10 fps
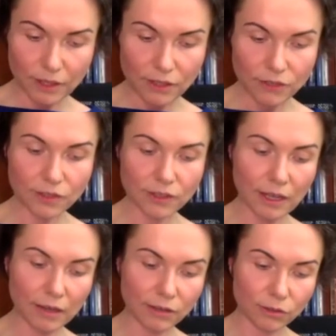she is an
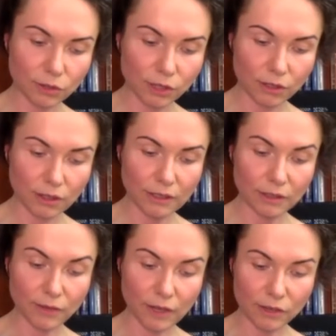editorial and
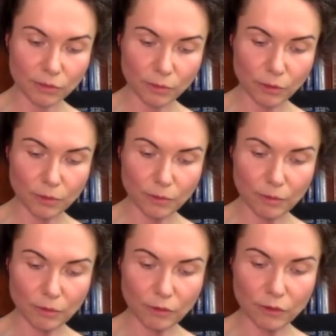advisory board
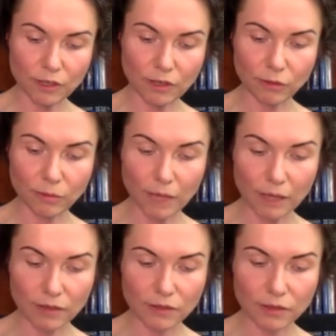member for several
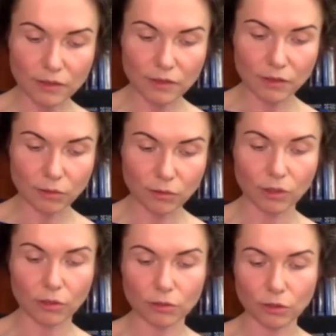magazines, including
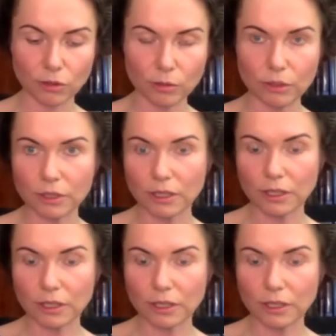October,